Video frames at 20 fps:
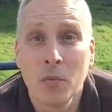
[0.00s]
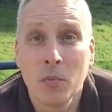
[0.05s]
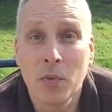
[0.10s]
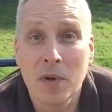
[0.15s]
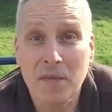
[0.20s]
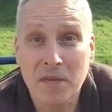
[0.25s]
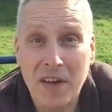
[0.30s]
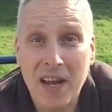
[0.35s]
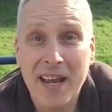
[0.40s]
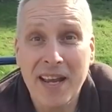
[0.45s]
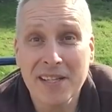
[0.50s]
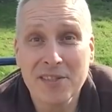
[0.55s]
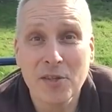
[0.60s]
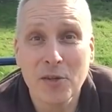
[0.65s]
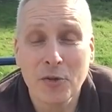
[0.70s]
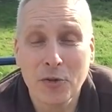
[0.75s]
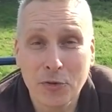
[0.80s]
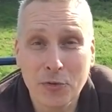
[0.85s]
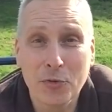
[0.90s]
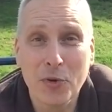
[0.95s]
we've hit
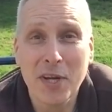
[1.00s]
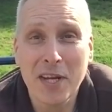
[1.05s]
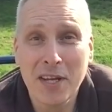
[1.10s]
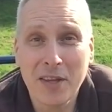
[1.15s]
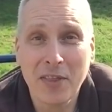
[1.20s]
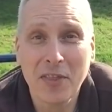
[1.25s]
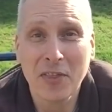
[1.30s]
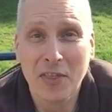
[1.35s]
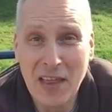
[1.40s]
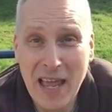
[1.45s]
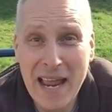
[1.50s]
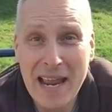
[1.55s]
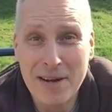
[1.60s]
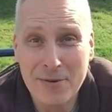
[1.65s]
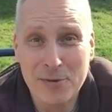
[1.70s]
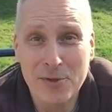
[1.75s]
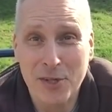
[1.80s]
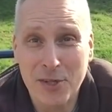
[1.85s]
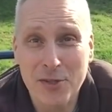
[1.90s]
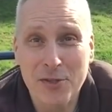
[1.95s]

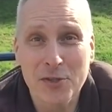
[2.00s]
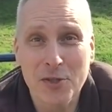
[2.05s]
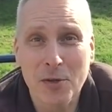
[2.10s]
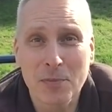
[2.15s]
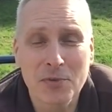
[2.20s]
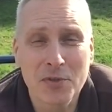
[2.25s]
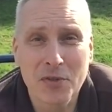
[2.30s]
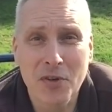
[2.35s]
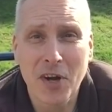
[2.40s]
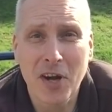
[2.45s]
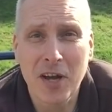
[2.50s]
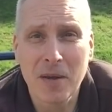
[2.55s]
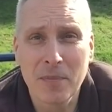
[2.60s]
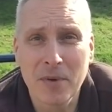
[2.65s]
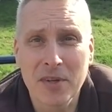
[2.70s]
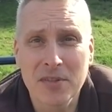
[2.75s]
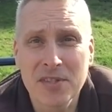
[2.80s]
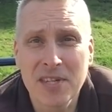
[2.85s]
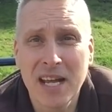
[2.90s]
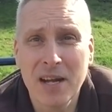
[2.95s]
3,000
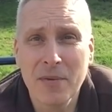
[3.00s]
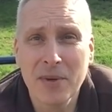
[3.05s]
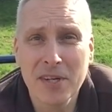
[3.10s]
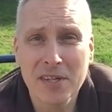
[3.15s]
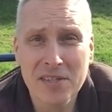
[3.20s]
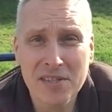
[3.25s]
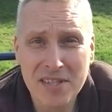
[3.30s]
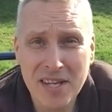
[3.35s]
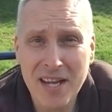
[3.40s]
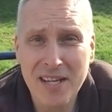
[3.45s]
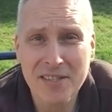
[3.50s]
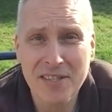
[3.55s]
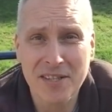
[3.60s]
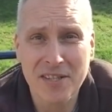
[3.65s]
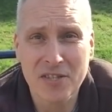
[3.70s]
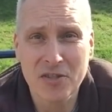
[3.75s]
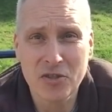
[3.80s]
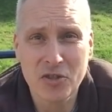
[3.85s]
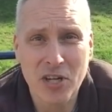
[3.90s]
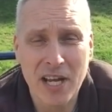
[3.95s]
subscribers. Now, when I started
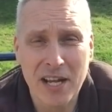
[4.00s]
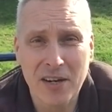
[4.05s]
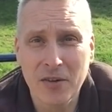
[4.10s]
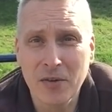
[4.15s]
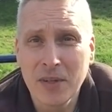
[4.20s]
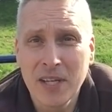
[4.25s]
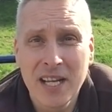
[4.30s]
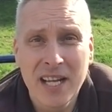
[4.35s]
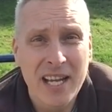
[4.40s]
this channel,